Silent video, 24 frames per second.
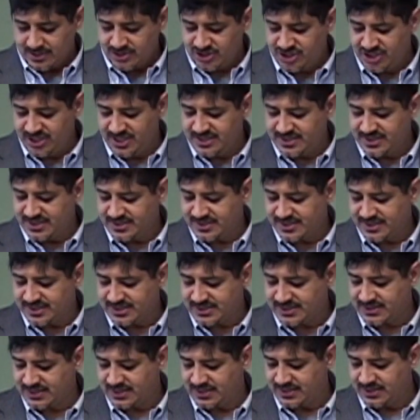Jesus
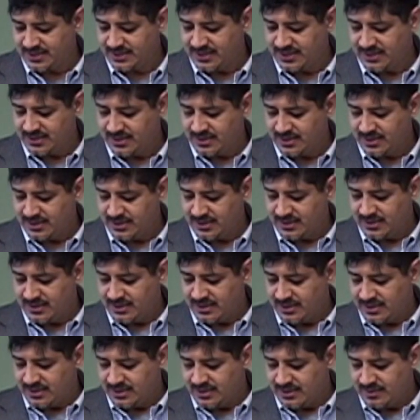is
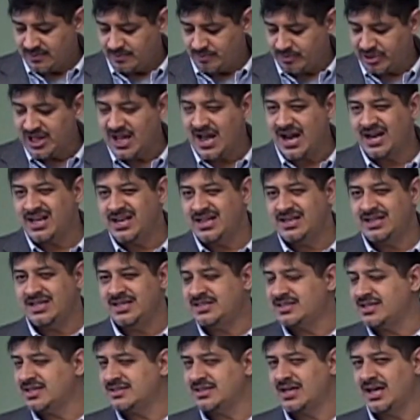planning,
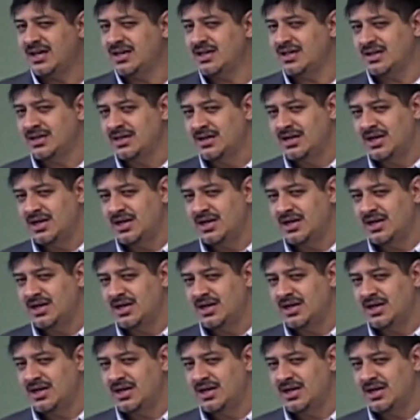he says, I,